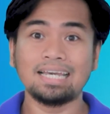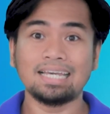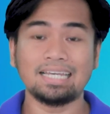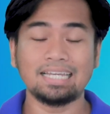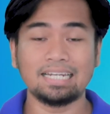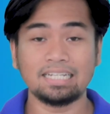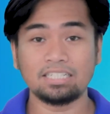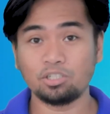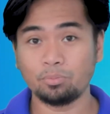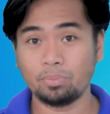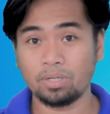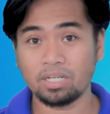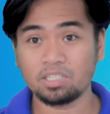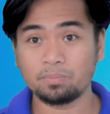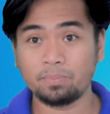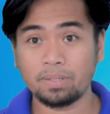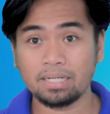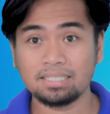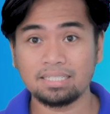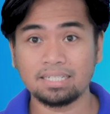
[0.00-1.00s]
It is to be
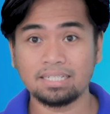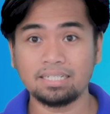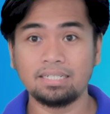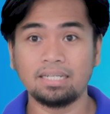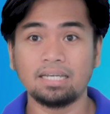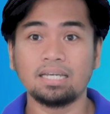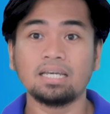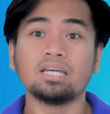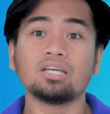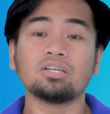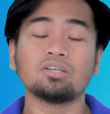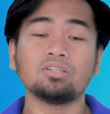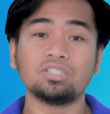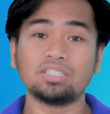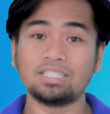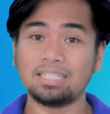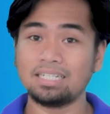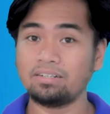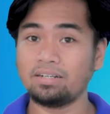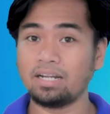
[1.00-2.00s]
expected,
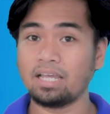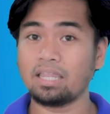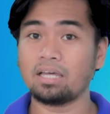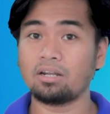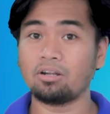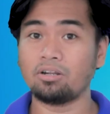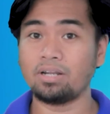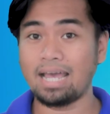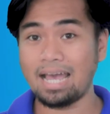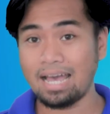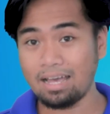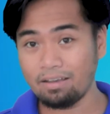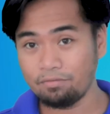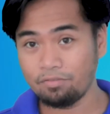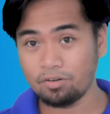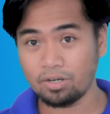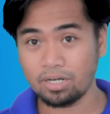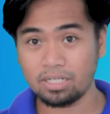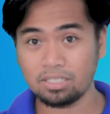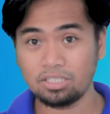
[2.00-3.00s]
considering that on
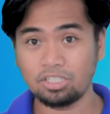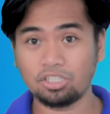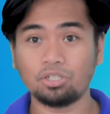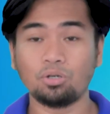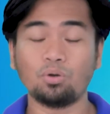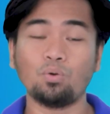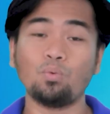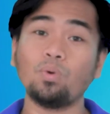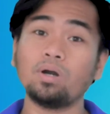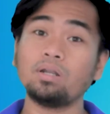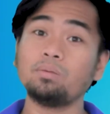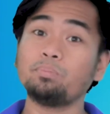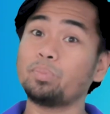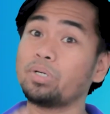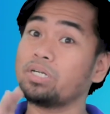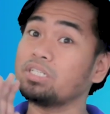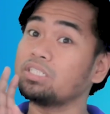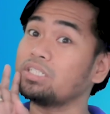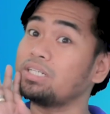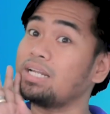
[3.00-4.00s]
average, one
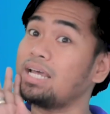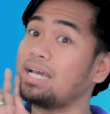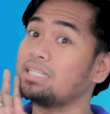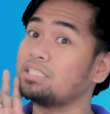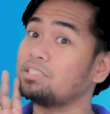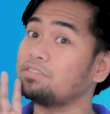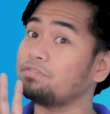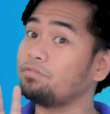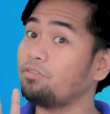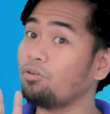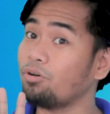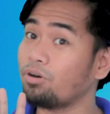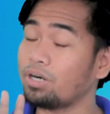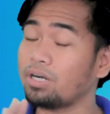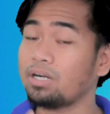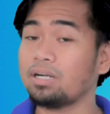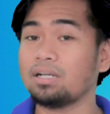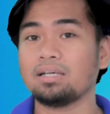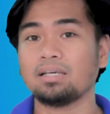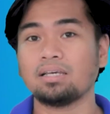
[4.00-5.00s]
person has
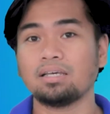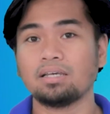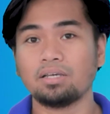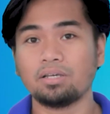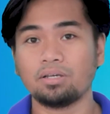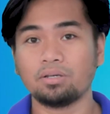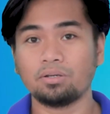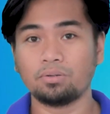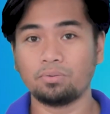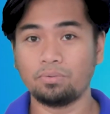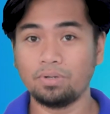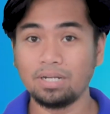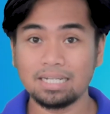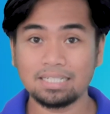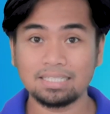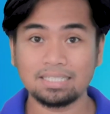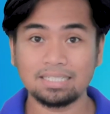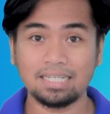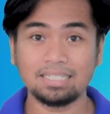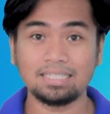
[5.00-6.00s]
four real
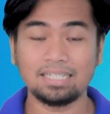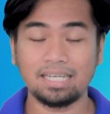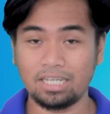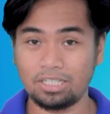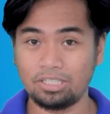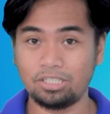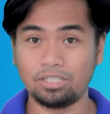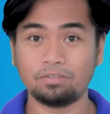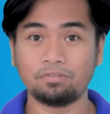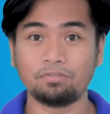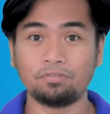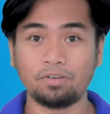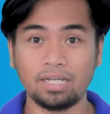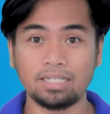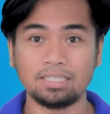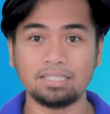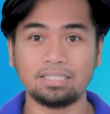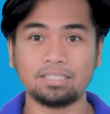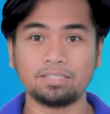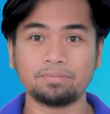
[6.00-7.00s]
estate agent
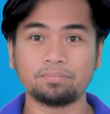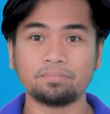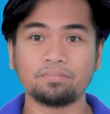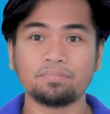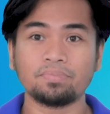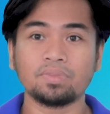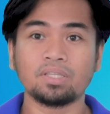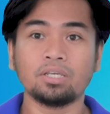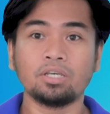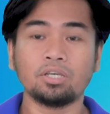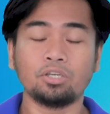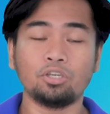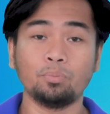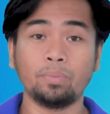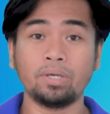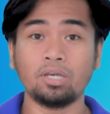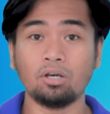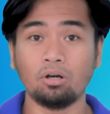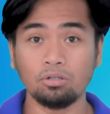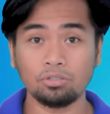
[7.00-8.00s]
friends. You
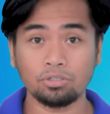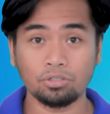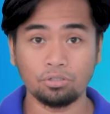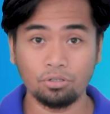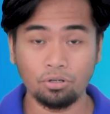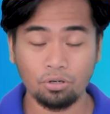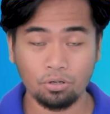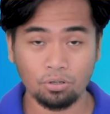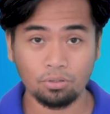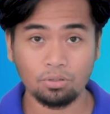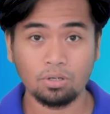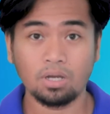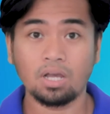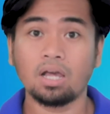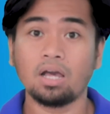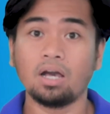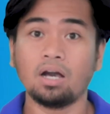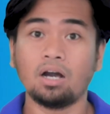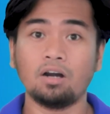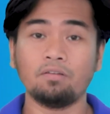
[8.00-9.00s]
may also know
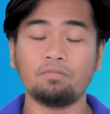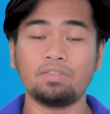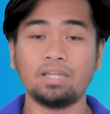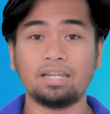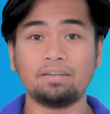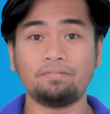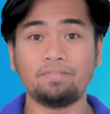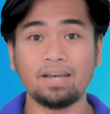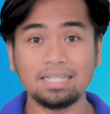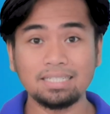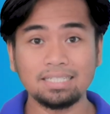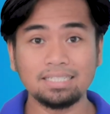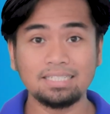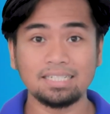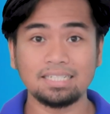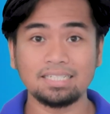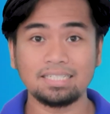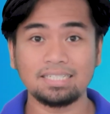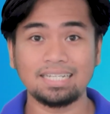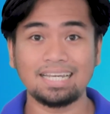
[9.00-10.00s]
of the
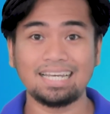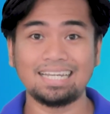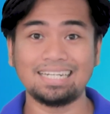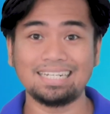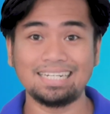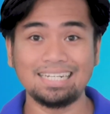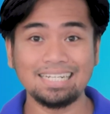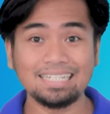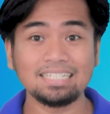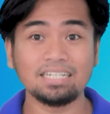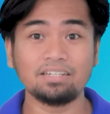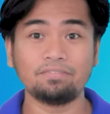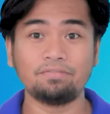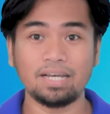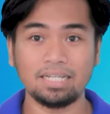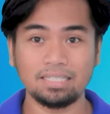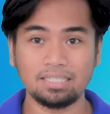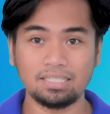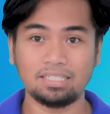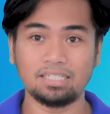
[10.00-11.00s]
advantages and
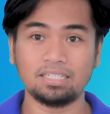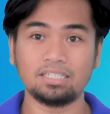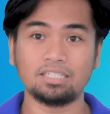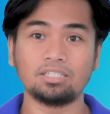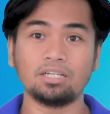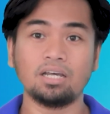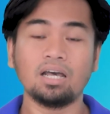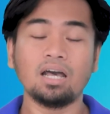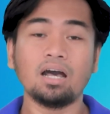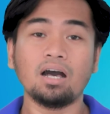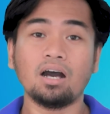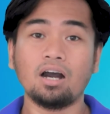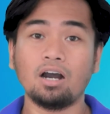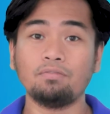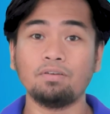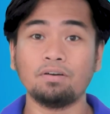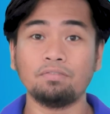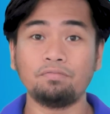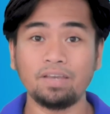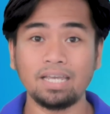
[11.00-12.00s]
disadvantages
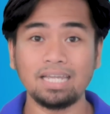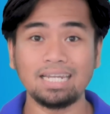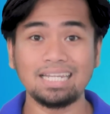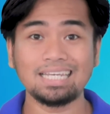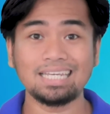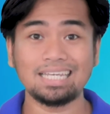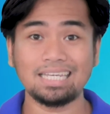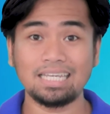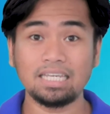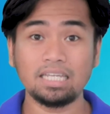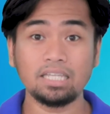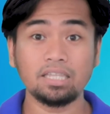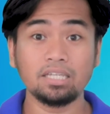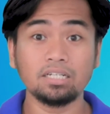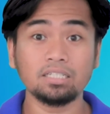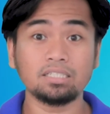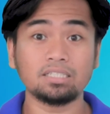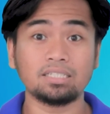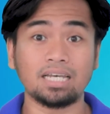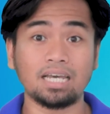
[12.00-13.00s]
of availing
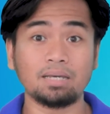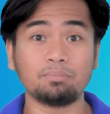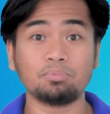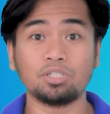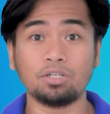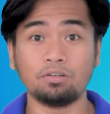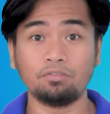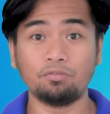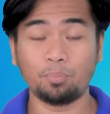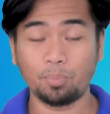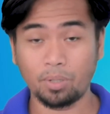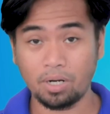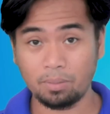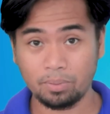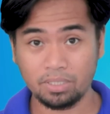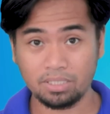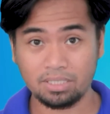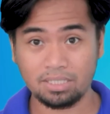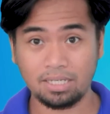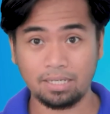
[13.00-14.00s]
either types of
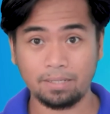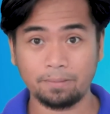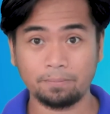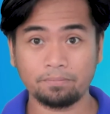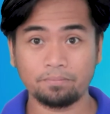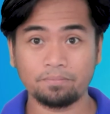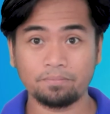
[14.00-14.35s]
property.